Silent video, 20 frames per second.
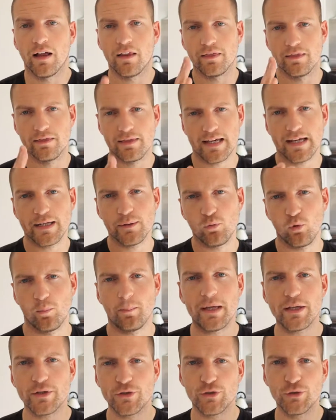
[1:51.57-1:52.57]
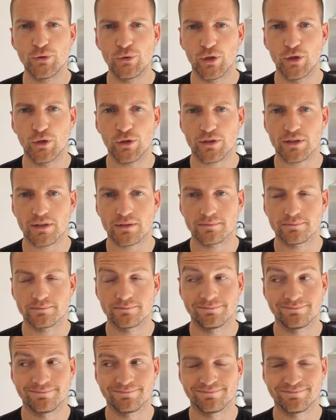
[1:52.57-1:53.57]
They will make you look
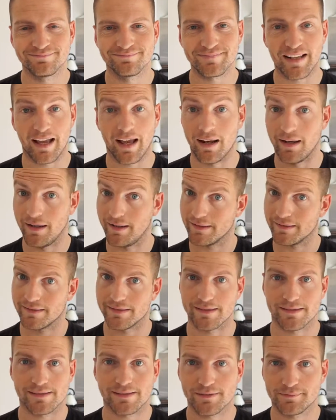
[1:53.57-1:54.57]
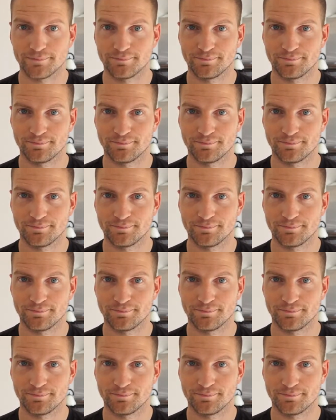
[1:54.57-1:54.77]
like this.